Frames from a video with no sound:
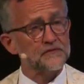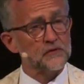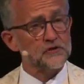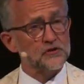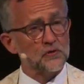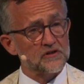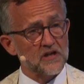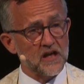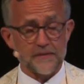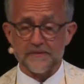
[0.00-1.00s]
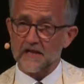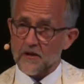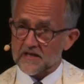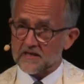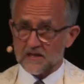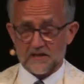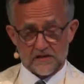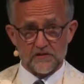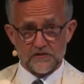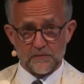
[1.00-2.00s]
after a short time, and now I
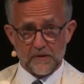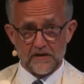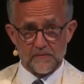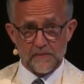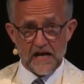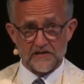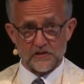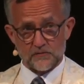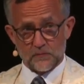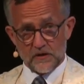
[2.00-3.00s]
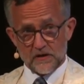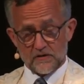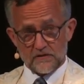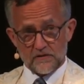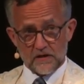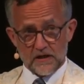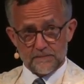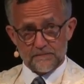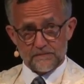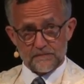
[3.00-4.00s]
think here's a part of the passage where
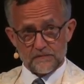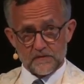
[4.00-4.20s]
um,